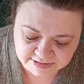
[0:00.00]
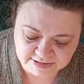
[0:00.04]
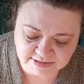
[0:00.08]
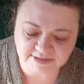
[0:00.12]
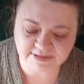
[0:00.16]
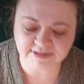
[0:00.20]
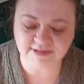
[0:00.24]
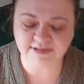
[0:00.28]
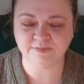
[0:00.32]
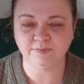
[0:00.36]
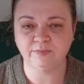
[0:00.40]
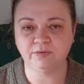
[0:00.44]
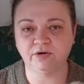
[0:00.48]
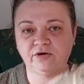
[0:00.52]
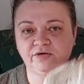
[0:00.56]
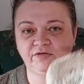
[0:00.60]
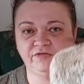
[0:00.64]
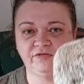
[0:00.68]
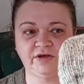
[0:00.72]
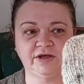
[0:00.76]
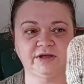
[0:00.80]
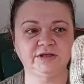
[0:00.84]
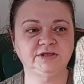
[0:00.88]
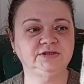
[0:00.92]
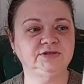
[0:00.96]
this is
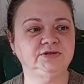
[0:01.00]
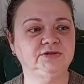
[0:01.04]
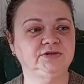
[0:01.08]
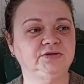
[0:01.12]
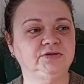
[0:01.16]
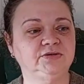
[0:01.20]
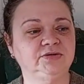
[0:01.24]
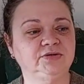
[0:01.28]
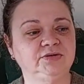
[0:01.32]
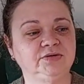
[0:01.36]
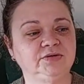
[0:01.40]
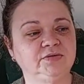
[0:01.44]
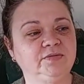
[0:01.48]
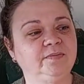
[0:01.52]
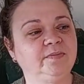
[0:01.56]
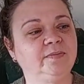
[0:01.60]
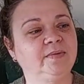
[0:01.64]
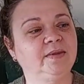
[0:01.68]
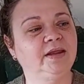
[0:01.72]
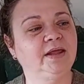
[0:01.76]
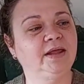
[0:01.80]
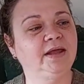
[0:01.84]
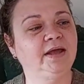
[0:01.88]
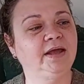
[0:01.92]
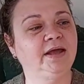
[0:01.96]
perfect to
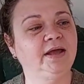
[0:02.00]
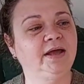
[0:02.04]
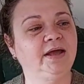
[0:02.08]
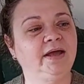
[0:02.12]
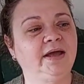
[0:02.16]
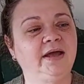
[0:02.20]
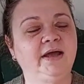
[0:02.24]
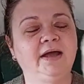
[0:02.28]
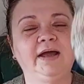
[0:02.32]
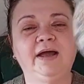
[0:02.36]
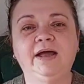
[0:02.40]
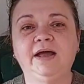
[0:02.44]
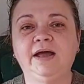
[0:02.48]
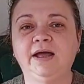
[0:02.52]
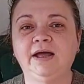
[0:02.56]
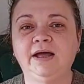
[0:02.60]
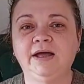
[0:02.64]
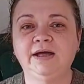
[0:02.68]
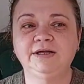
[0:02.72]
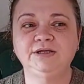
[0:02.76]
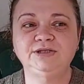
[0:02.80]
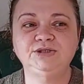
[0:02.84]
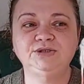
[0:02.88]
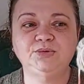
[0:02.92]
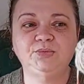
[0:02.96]

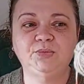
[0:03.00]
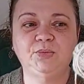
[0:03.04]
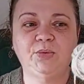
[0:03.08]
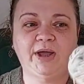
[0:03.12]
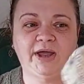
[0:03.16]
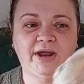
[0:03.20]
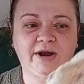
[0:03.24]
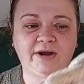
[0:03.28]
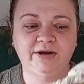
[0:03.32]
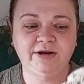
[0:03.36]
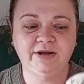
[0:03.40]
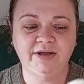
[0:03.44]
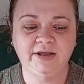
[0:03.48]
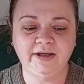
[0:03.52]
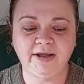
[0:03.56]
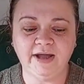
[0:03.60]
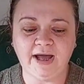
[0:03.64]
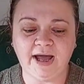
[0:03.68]
wear.